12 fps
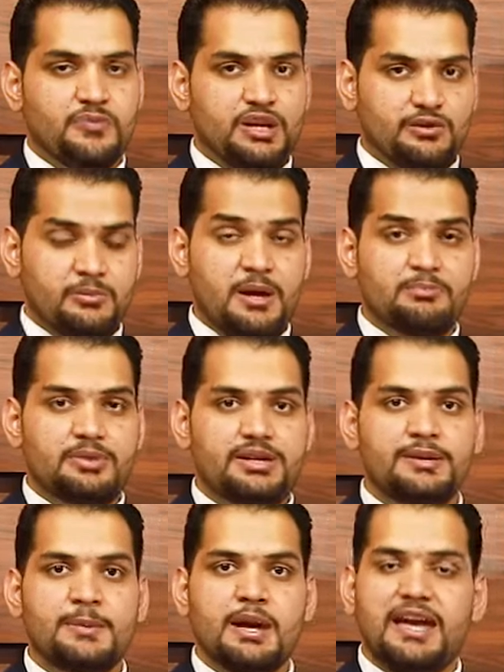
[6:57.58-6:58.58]

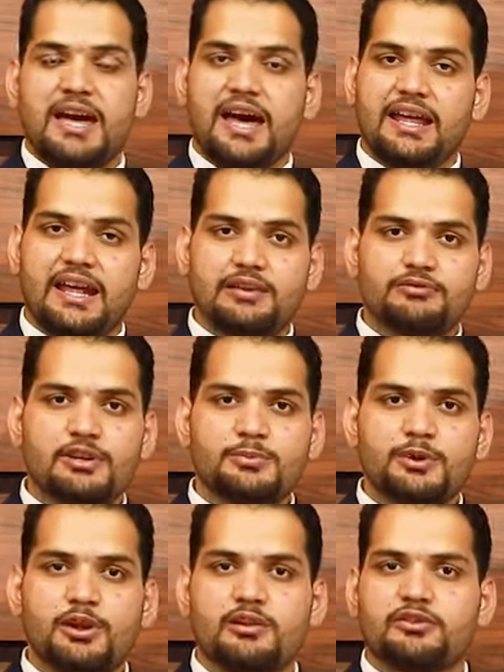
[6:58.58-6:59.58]
Remember, an
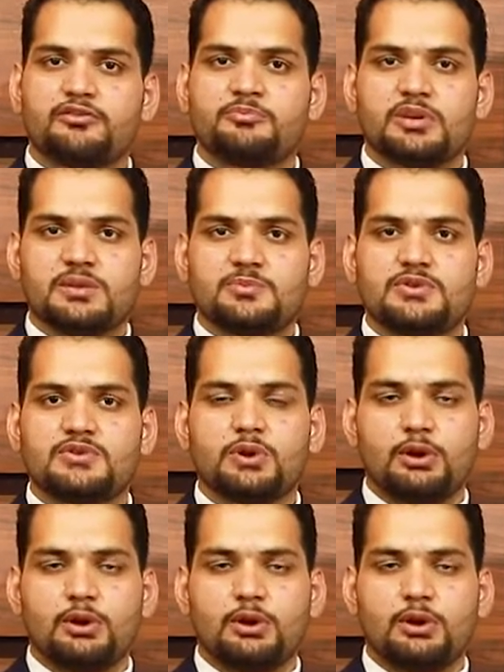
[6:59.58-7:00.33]
adverb clause of purpose